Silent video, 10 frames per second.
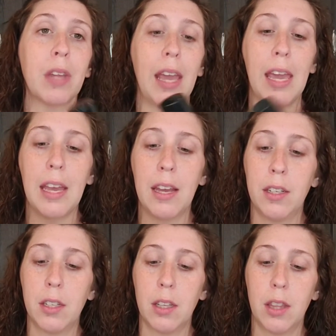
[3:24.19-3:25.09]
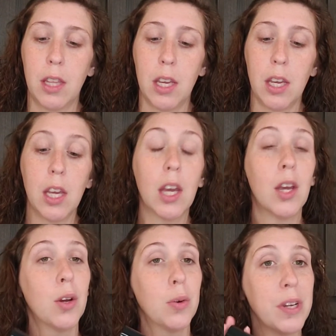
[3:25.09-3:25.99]
And the
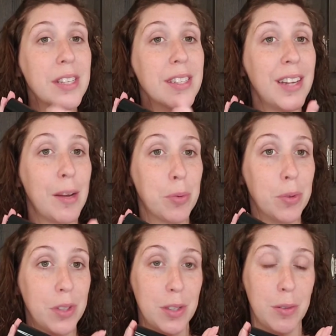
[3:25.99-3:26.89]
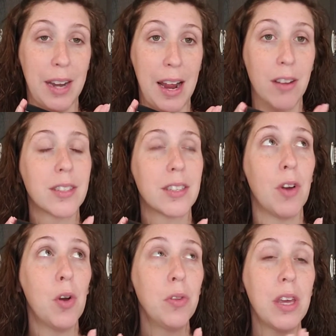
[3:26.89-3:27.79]
reason I pulled this one out is I
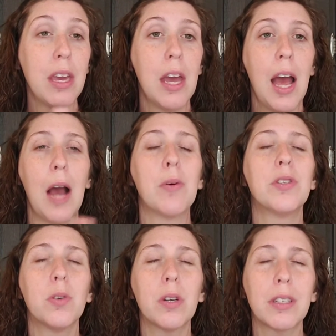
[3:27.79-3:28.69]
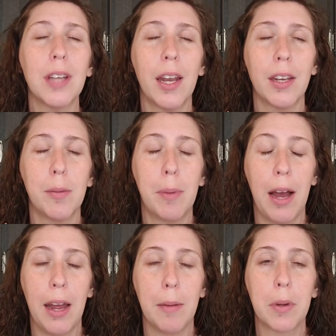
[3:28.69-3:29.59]
was so excited to
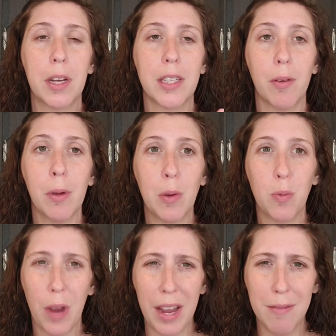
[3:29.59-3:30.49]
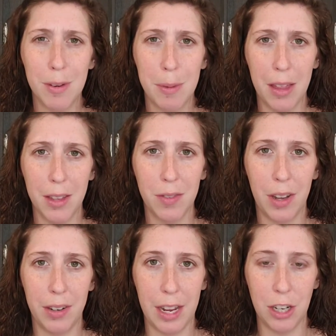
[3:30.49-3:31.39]
buy it because everybody raved about this
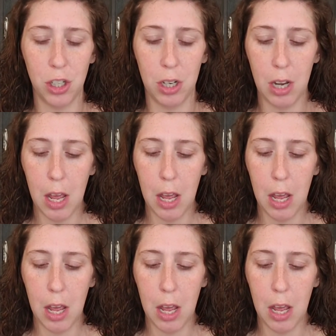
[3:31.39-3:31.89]
foundation.